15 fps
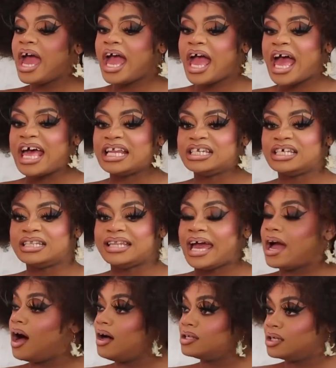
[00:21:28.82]
and
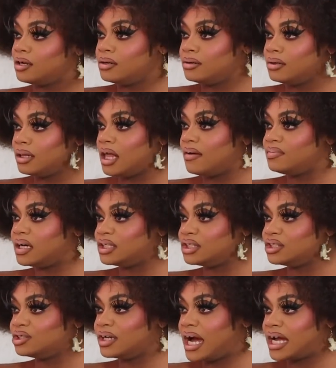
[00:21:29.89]
they also love
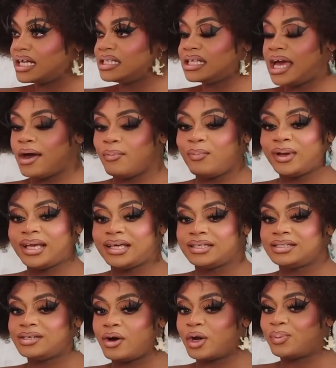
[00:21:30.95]
Dungeons and Dragons, and we
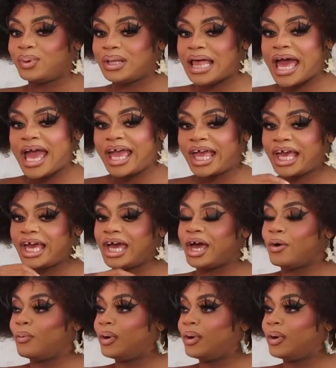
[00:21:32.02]
started playing it